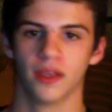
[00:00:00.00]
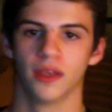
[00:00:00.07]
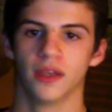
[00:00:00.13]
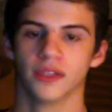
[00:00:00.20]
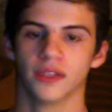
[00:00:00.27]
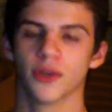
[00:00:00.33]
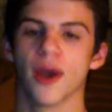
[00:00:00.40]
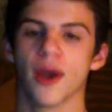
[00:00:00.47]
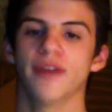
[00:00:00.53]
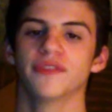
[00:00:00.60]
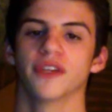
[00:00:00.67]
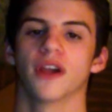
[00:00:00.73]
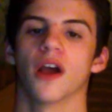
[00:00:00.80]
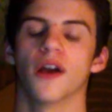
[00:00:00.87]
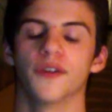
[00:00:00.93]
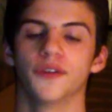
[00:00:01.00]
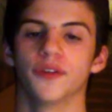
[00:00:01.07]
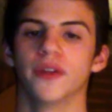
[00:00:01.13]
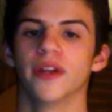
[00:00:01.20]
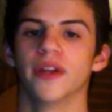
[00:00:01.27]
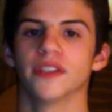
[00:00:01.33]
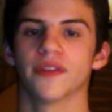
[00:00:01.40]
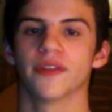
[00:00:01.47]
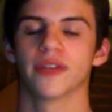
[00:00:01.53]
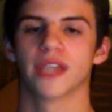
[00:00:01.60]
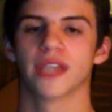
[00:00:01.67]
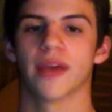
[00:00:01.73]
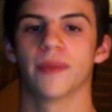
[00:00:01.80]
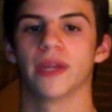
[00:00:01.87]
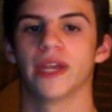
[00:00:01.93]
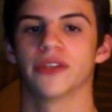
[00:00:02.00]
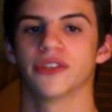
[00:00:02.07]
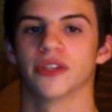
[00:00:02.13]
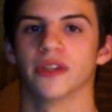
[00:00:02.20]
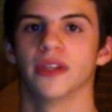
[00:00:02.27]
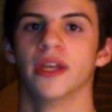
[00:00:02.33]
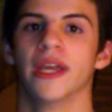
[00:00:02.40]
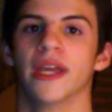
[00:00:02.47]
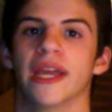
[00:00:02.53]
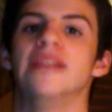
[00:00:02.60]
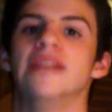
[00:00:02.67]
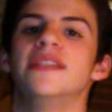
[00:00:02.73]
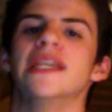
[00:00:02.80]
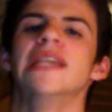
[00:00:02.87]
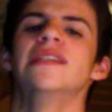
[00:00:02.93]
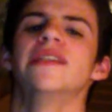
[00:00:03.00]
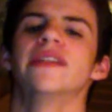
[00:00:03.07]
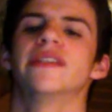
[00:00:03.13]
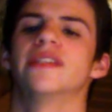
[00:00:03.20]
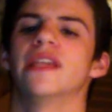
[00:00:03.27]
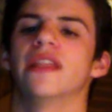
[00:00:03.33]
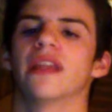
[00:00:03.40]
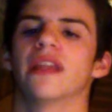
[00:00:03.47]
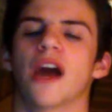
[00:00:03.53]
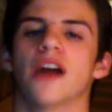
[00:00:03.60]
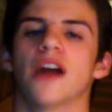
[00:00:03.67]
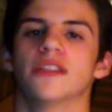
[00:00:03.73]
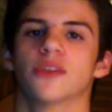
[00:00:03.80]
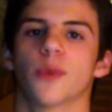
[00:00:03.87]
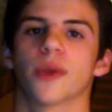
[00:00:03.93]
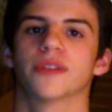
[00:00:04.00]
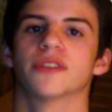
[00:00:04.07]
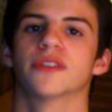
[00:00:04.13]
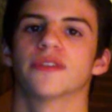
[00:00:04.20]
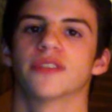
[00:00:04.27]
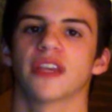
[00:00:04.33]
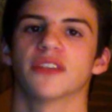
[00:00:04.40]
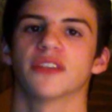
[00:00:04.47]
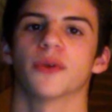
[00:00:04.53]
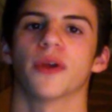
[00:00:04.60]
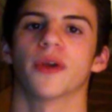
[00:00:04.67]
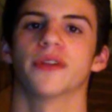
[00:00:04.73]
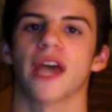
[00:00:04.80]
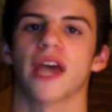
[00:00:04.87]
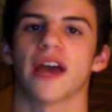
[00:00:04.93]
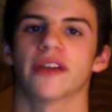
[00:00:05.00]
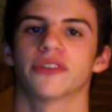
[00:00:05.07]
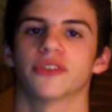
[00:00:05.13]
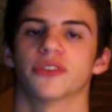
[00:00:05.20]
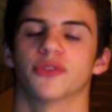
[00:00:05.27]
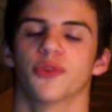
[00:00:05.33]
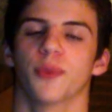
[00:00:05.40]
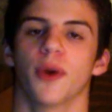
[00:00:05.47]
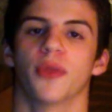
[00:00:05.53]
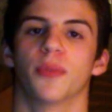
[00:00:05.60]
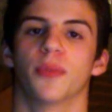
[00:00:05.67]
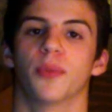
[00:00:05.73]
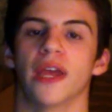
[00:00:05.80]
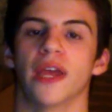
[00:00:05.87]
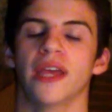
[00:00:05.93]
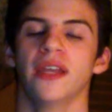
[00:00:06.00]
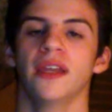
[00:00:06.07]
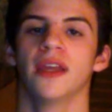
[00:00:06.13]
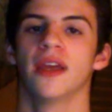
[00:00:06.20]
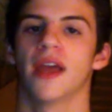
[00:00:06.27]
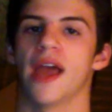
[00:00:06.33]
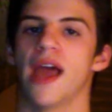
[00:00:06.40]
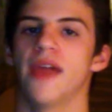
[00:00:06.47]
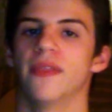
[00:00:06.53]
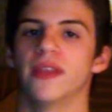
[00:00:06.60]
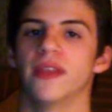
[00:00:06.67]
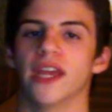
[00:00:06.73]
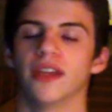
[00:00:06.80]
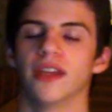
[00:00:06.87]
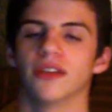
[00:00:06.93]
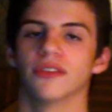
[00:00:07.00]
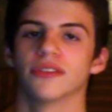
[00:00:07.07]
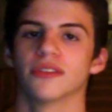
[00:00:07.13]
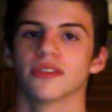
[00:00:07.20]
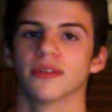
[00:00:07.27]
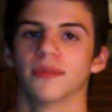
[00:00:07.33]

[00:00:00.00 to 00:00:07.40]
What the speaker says: So after 100 years of examination, it's easy to see the consequences of Cecil Rhodes' actions for both Britain and the natives.